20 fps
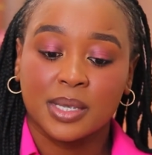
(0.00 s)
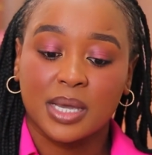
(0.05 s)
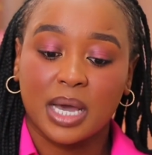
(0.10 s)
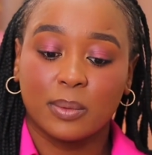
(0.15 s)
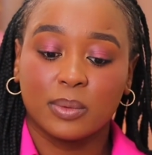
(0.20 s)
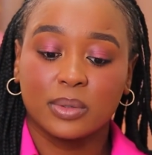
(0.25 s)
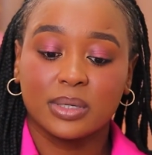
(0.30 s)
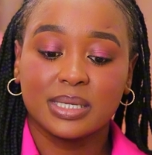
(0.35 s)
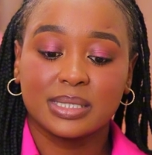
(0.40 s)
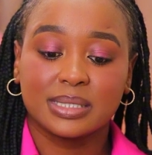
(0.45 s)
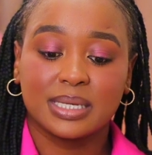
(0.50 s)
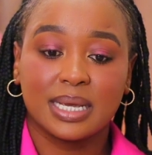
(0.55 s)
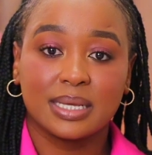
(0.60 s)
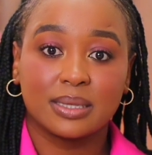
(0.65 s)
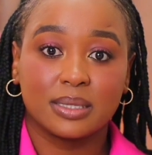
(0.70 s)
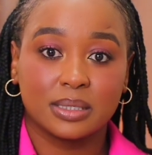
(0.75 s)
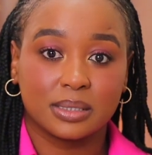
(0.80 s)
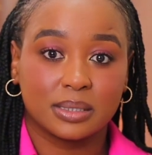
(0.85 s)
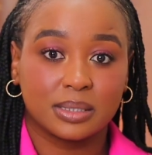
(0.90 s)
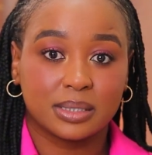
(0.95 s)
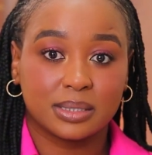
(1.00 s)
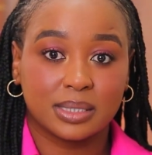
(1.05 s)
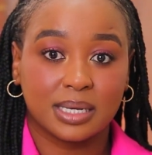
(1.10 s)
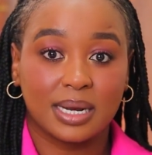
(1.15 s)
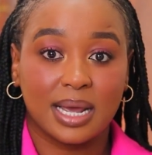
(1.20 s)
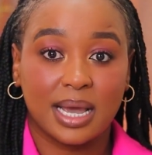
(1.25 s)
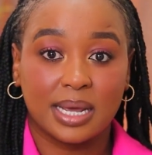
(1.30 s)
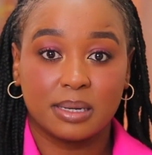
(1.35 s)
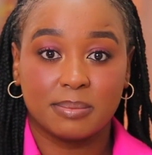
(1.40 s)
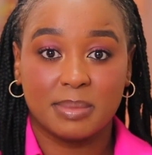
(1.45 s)
I wouldn't say this is an
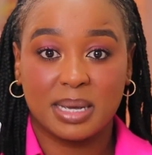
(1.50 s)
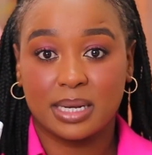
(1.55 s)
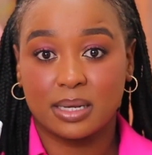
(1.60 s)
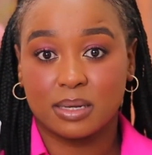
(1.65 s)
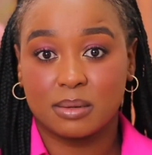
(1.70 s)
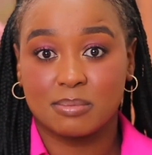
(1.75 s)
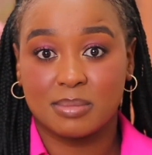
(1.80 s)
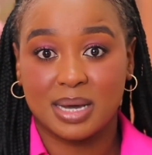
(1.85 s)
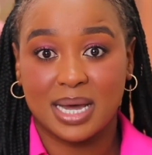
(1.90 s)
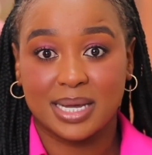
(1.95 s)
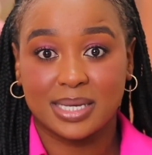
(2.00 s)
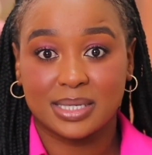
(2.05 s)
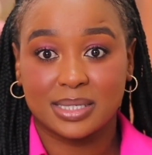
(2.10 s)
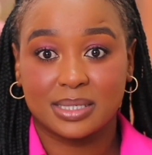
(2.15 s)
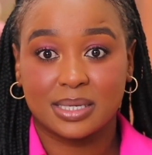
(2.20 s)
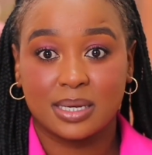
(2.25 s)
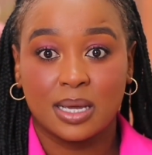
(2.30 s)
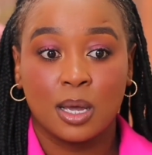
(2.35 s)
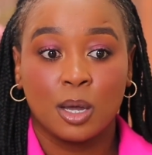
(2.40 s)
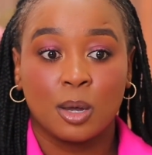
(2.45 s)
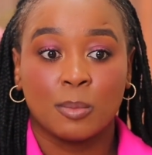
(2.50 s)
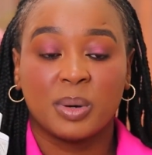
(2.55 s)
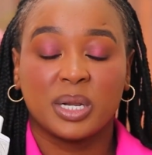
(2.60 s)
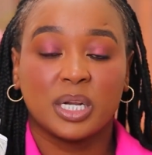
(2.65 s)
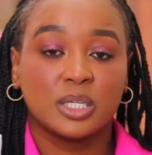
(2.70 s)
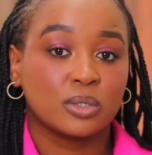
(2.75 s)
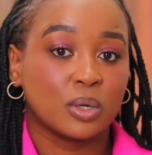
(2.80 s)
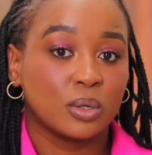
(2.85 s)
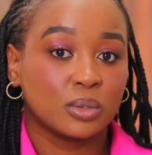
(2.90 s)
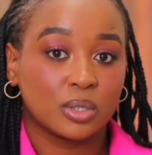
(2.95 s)
animalic mask, but
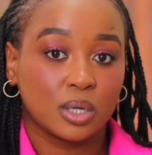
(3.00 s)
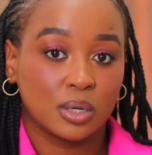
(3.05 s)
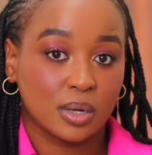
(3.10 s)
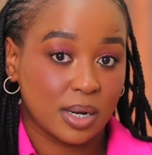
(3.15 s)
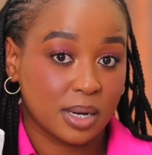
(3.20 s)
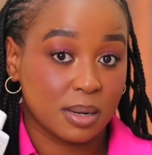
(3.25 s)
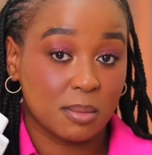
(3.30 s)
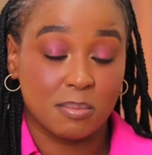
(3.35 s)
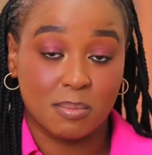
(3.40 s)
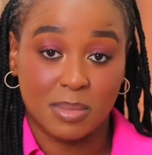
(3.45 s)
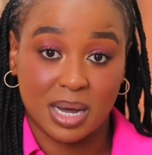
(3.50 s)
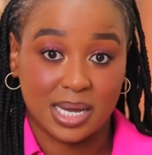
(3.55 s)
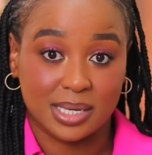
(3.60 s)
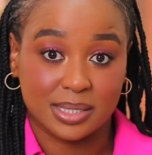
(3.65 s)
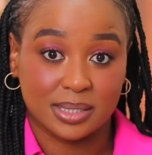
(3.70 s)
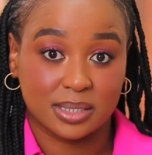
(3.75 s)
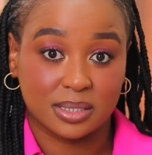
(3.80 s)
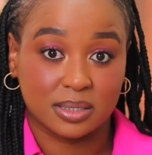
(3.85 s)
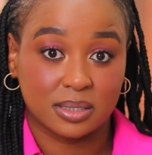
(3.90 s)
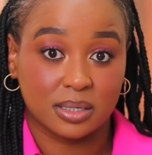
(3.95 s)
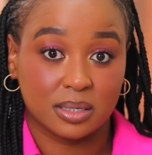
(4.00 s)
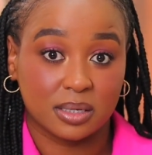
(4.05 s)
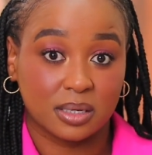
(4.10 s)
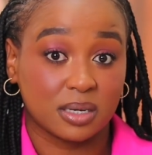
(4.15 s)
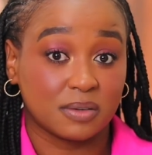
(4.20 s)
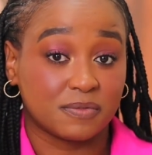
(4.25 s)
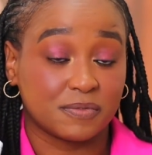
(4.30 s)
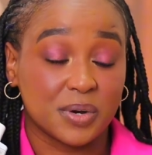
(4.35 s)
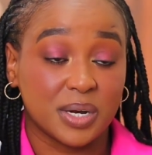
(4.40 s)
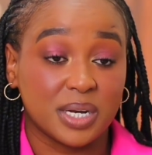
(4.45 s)
it's also not
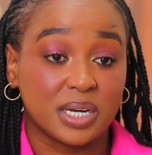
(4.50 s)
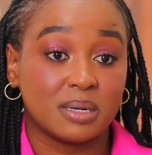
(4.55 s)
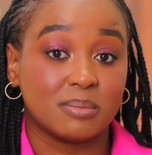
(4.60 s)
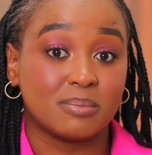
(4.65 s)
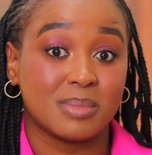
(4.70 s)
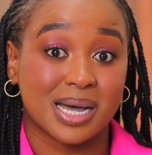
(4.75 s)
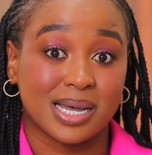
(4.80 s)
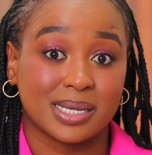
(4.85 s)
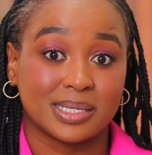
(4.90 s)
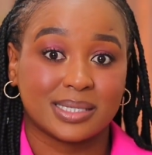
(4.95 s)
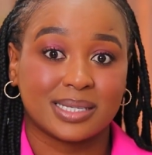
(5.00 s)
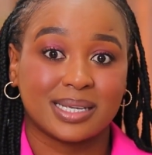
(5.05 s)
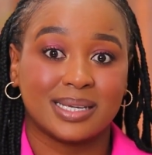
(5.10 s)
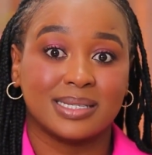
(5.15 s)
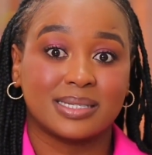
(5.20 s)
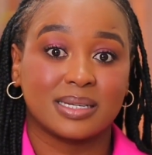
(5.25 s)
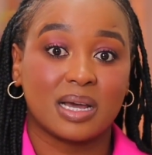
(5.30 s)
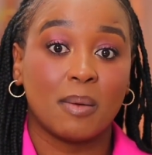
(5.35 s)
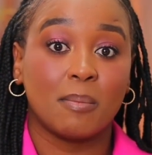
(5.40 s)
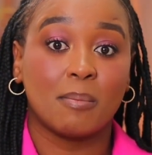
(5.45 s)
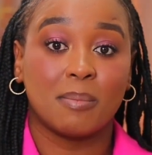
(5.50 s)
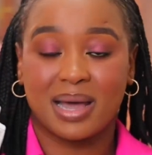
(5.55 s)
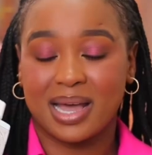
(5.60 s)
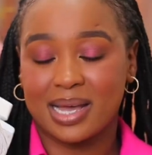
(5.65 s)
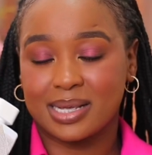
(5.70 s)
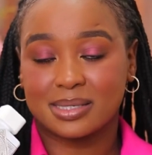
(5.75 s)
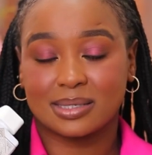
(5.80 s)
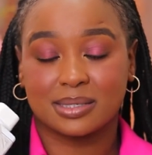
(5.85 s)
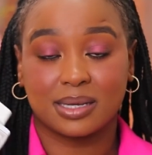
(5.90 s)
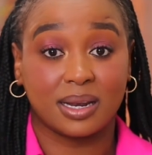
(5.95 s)
a friendly mask. It's a
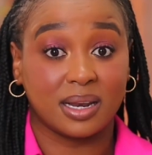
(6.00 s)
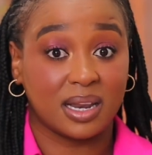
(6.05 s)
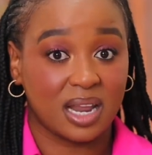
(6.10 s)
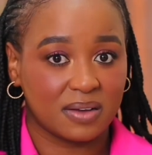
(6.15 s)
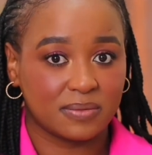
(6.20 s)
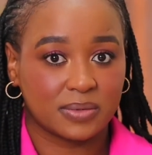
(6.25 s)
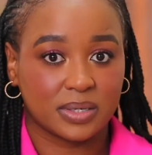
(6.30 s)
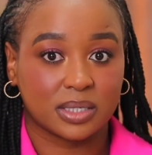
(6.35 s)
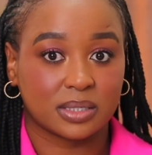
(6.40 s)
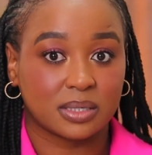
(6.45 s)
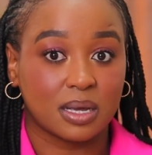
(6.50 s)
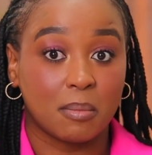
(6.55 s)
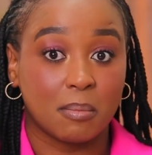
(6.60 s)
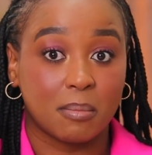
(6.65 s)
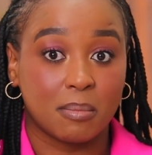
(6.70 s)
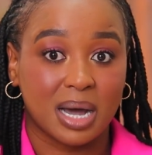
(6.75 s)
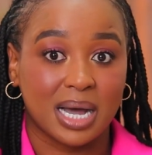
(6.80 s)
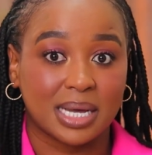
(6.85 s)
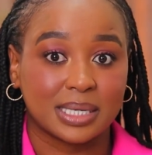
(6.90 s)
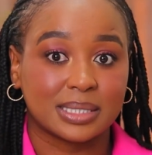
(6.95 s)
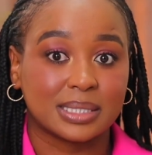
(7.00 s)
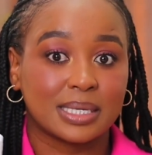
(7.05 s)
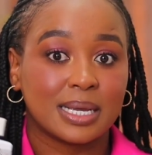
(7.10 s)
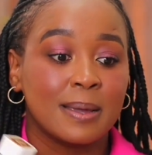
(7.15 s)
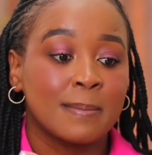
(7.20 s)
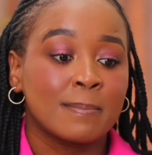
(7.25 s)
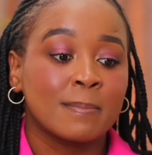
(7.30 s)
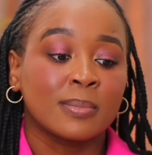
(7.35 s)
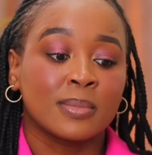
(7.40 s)
mask lover's mask.